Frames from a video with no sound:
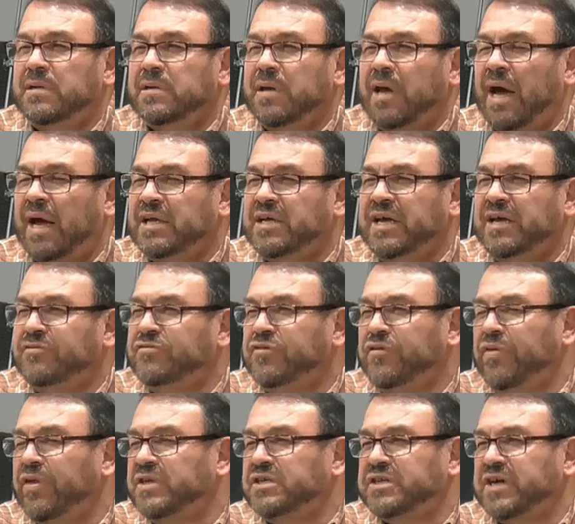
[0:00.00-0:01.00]
God gives you
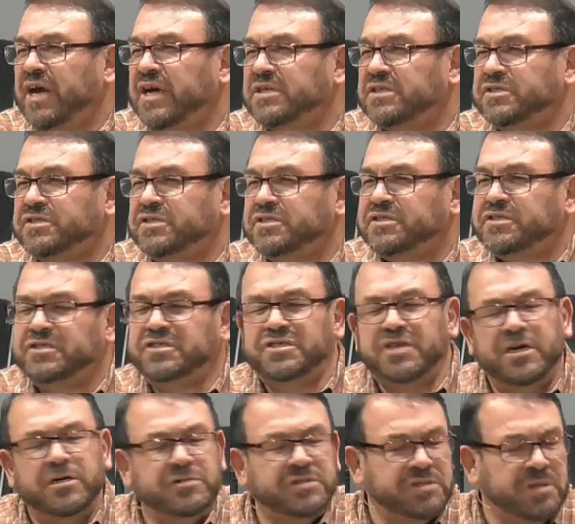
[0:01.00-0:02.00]
the chance just to
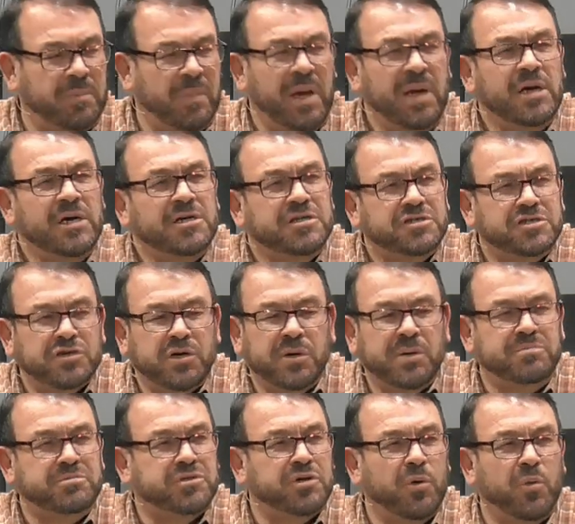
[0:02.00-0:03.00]
share some
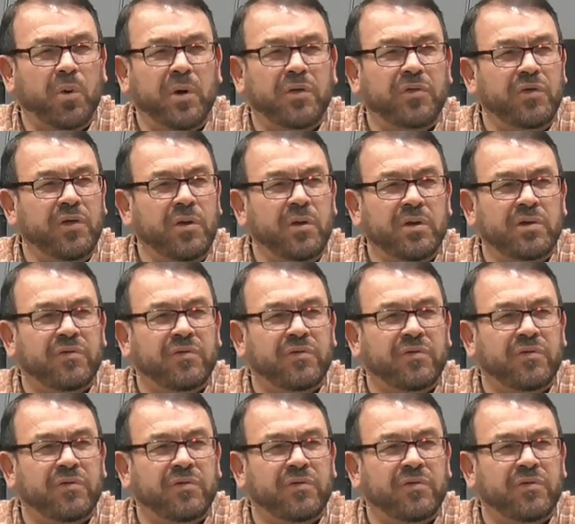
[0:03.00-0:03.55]
scripture with you,